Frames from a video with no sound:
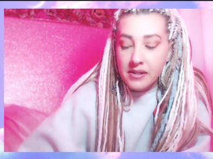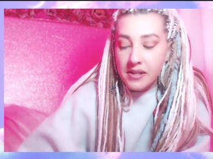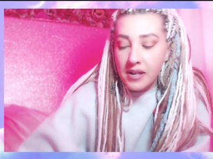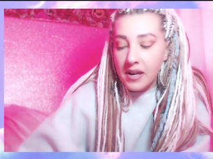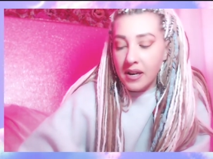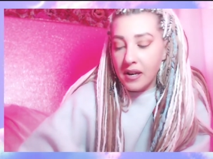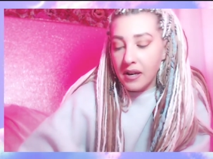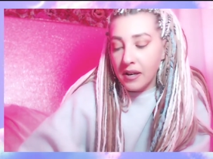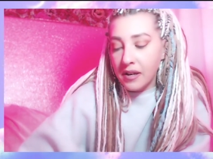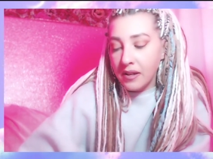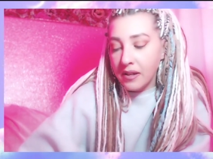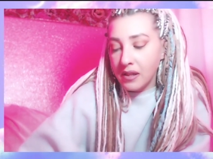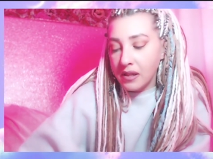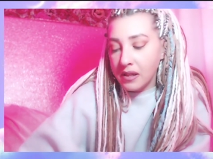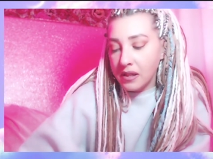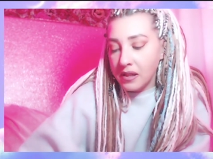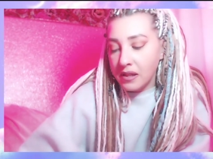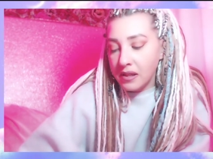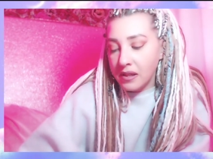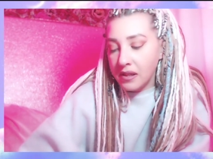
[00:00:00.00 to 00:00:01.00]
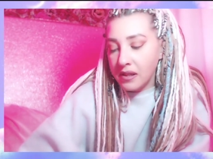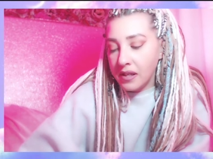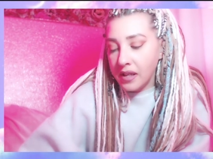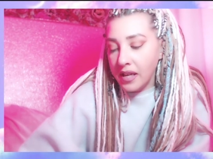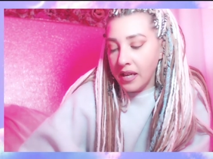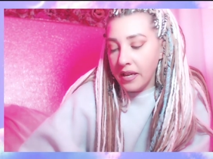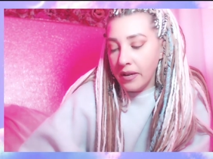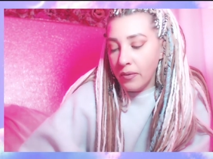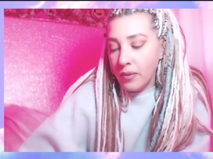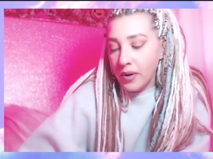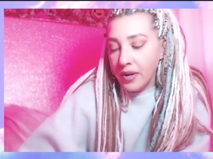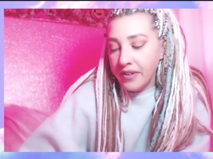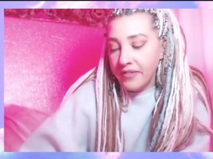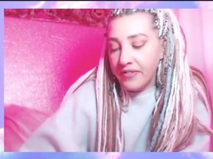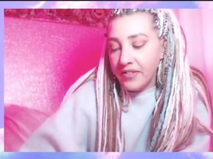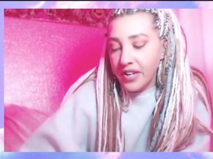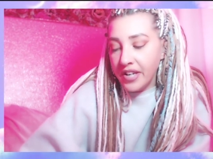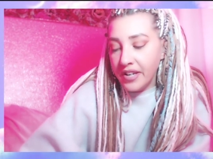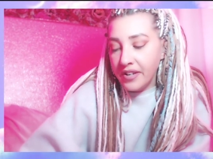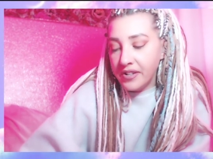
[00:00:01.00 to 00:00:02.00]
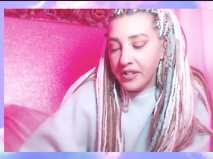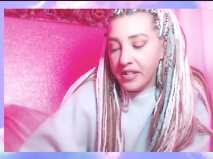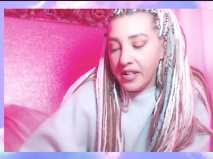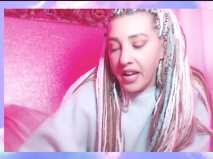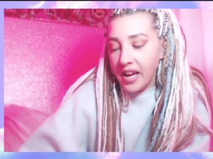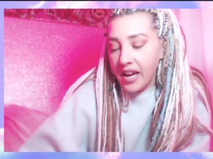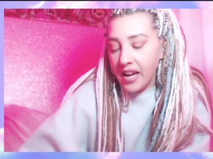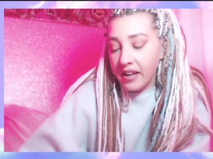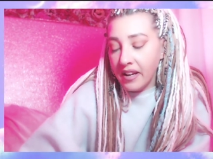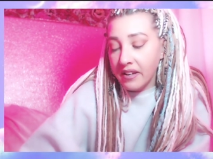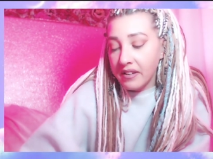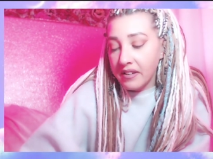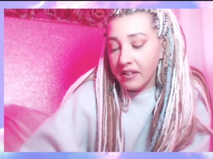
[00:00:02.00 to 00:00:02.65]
uh, the key word for you today,